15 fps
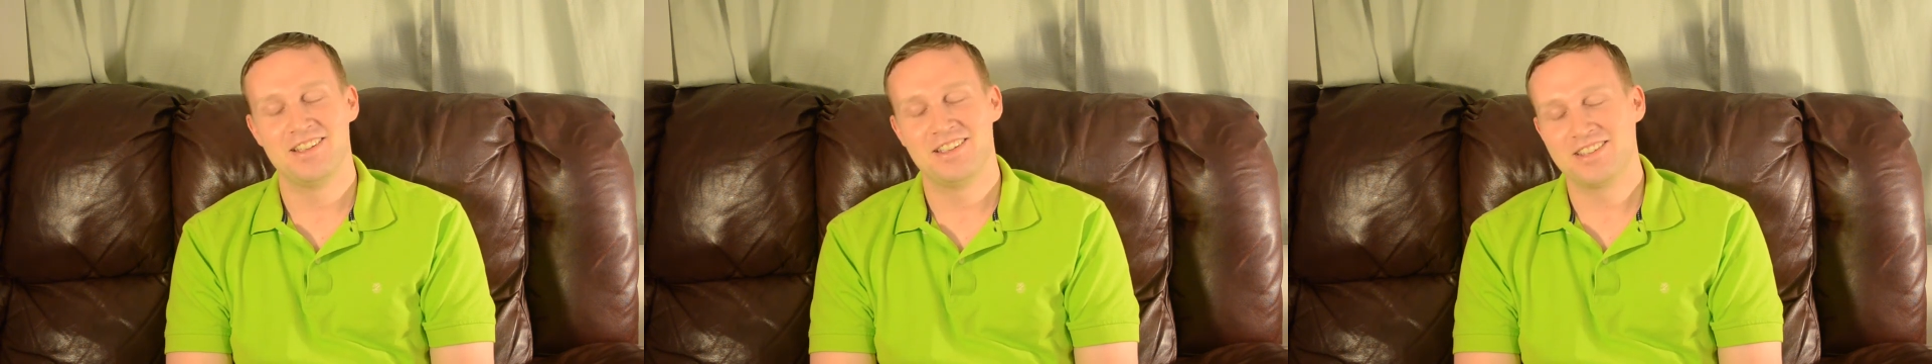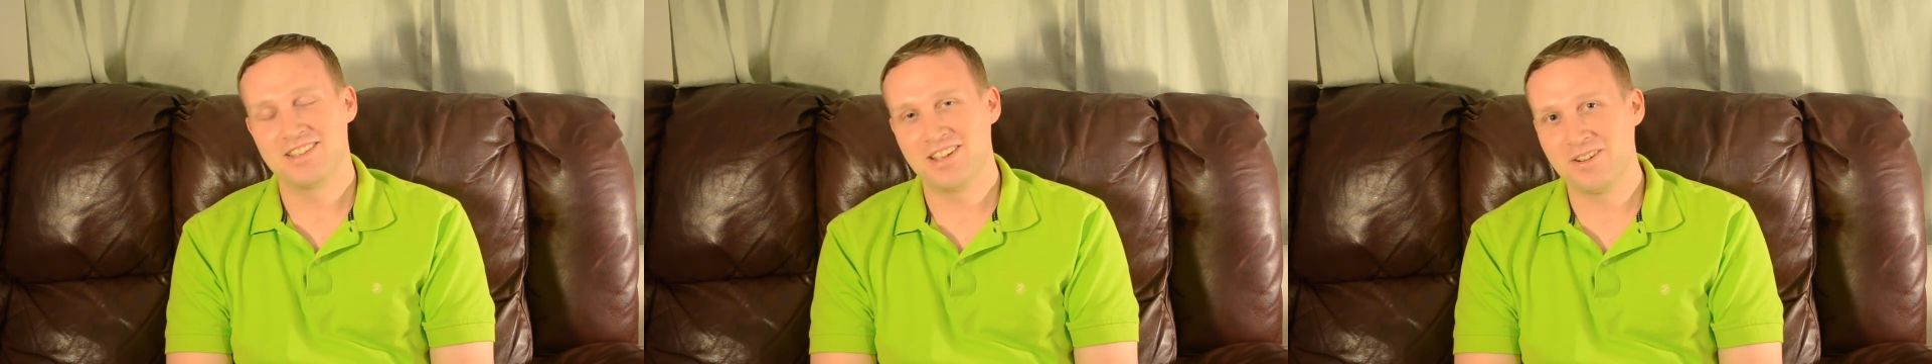
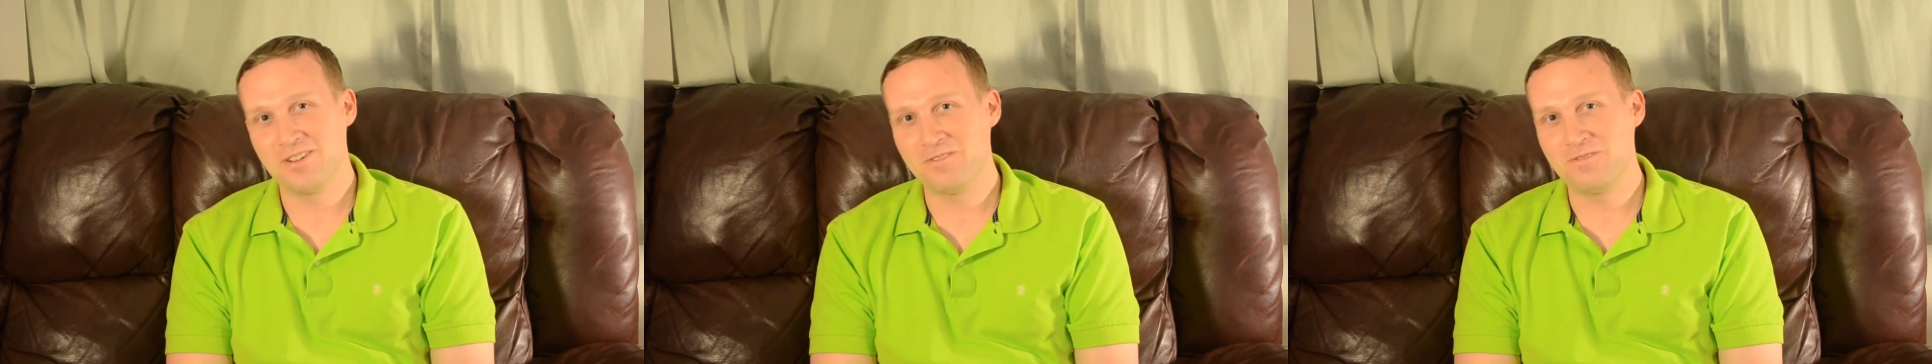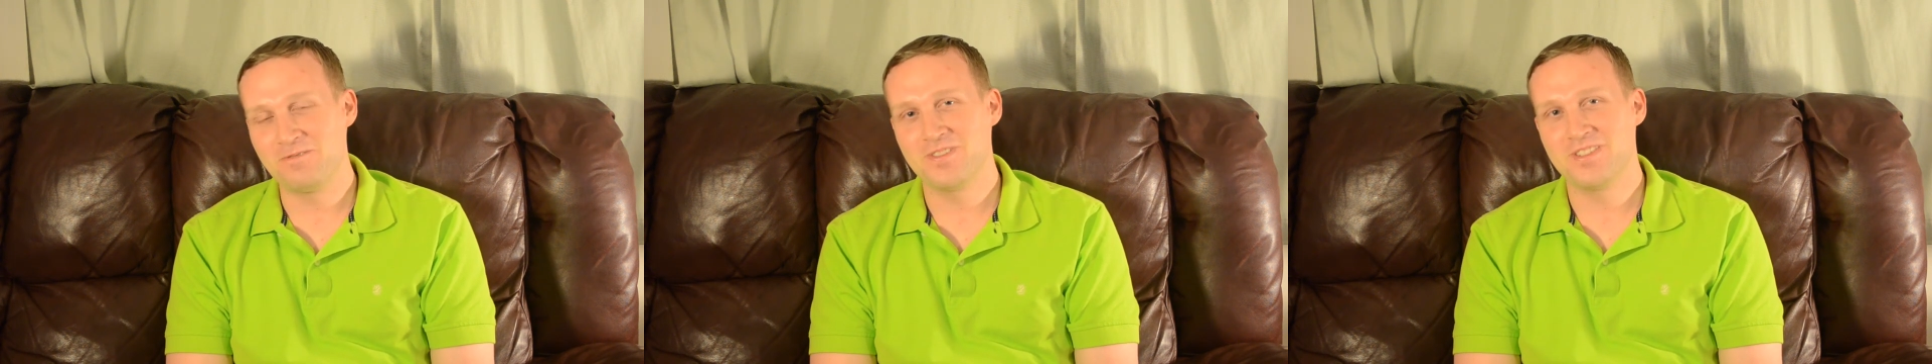
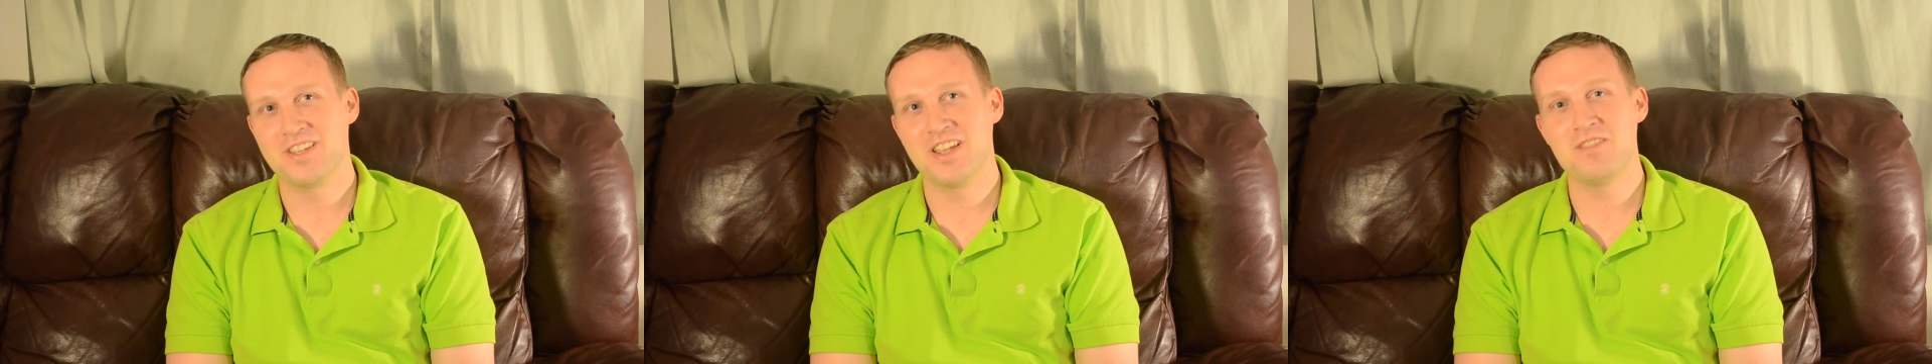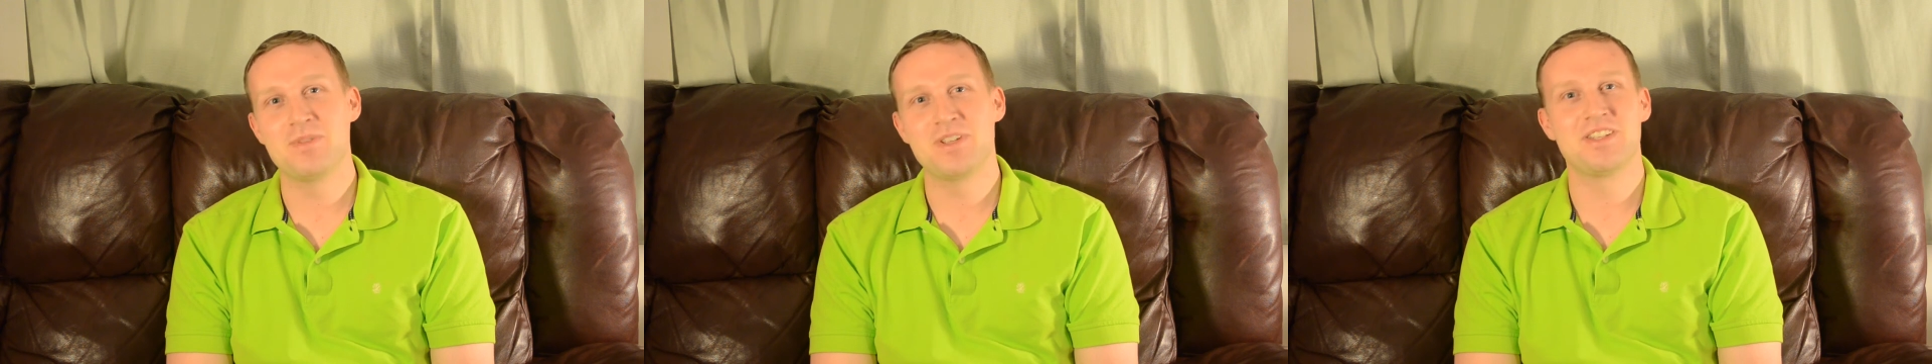So,
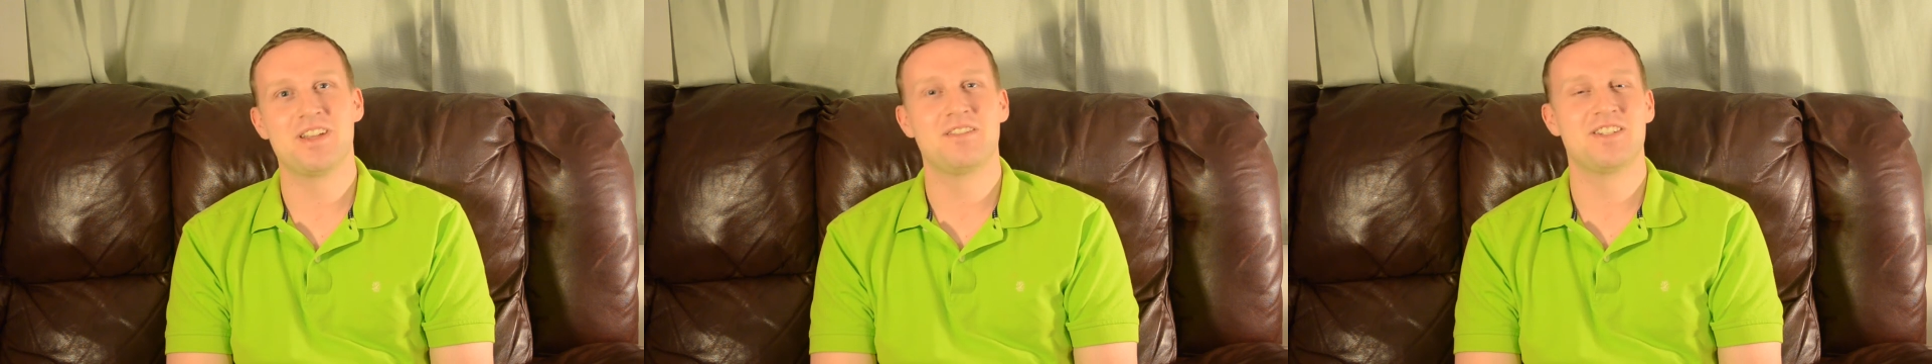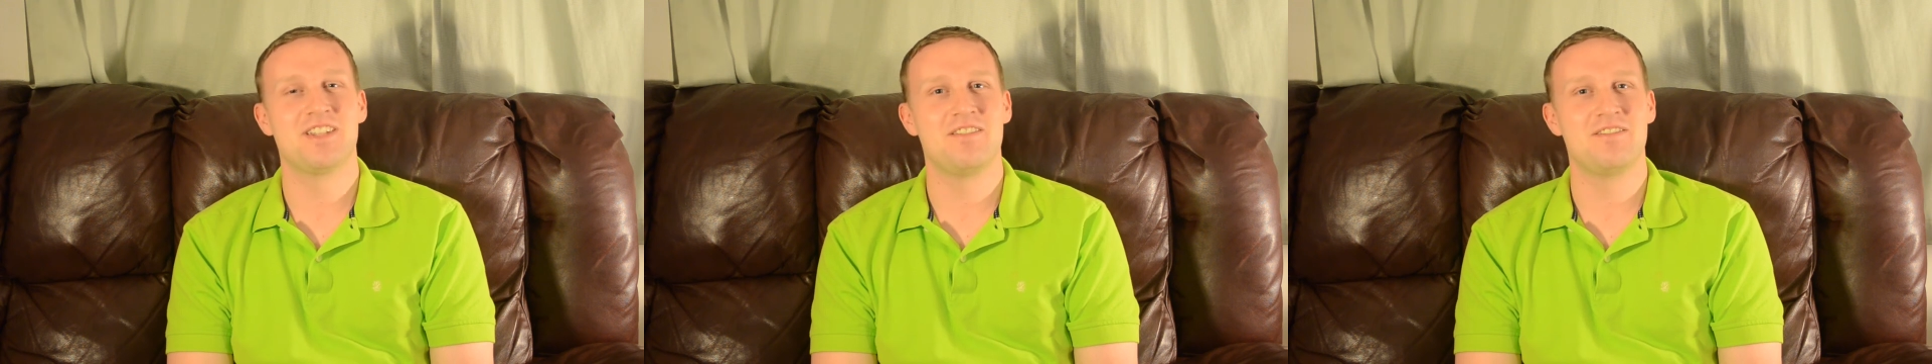saved
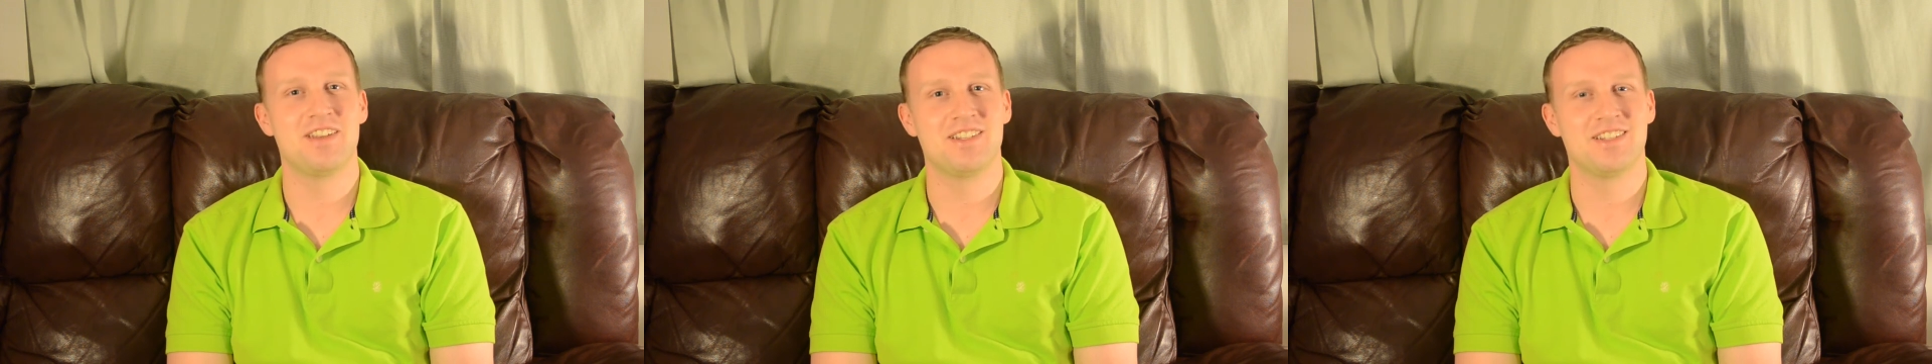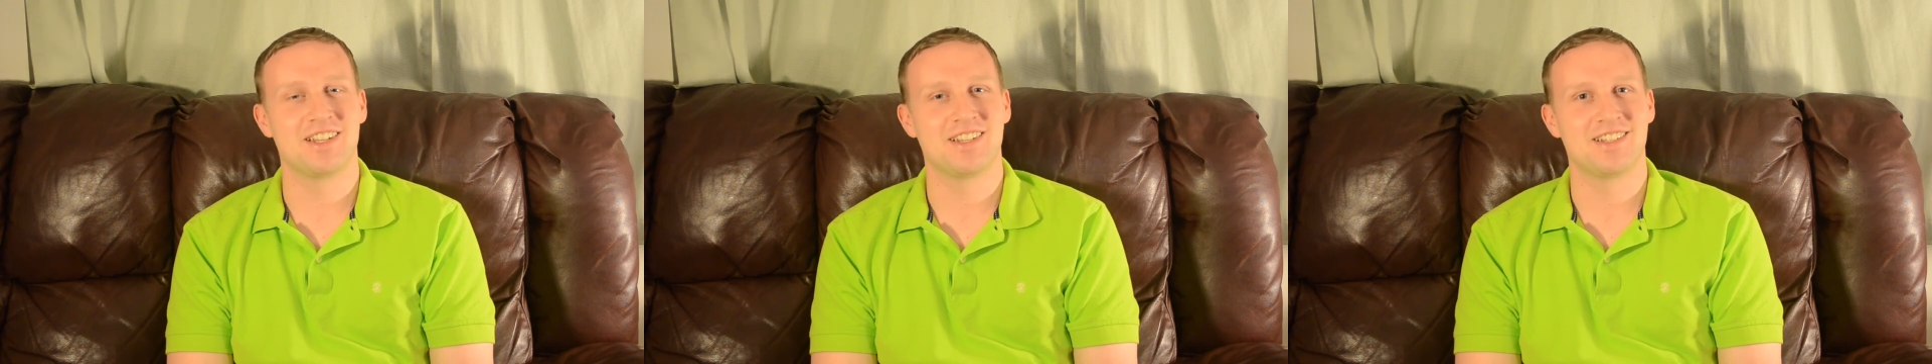myself
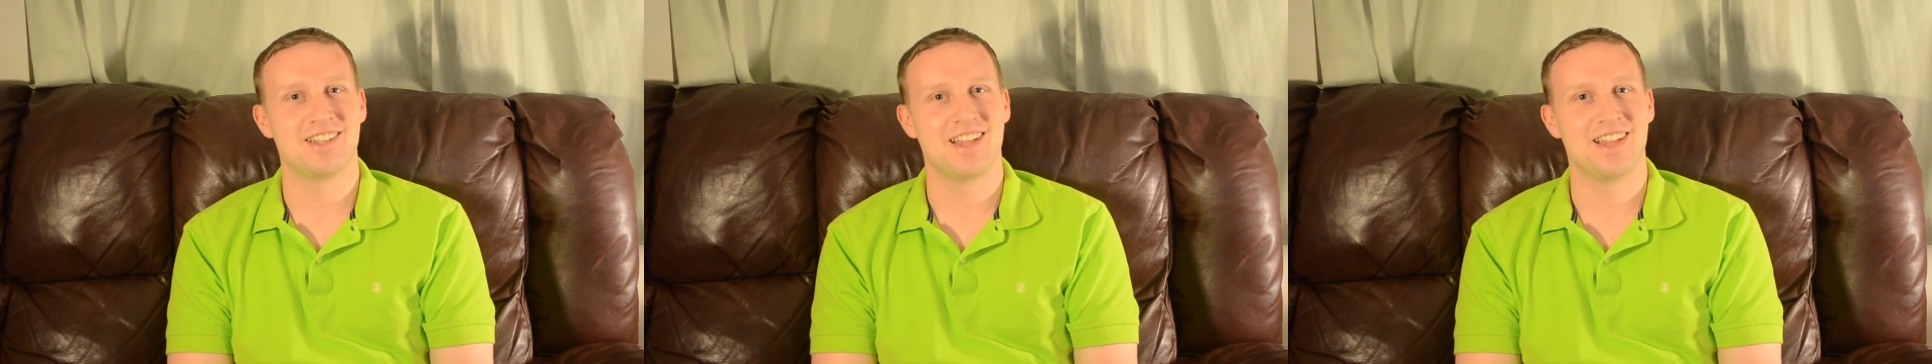76